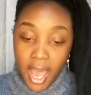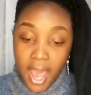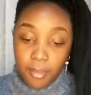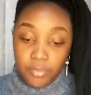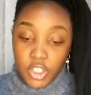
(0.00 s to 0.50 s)

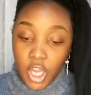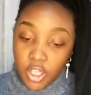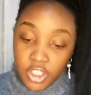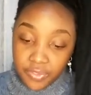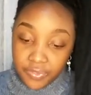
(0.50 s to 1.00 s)

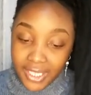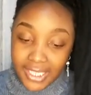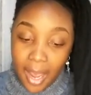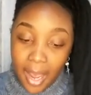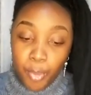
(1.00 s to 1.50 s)

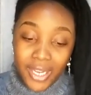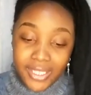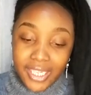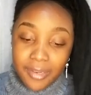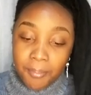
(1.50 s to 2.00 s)
Jehoshaphat
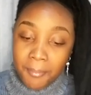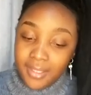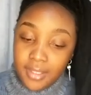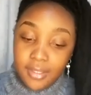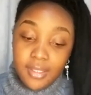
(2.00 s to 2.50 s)
appointed
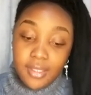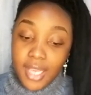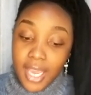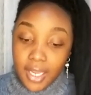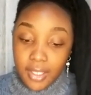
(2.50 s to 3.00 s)
men to
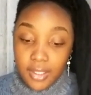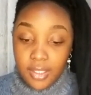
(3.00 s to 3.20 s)
sing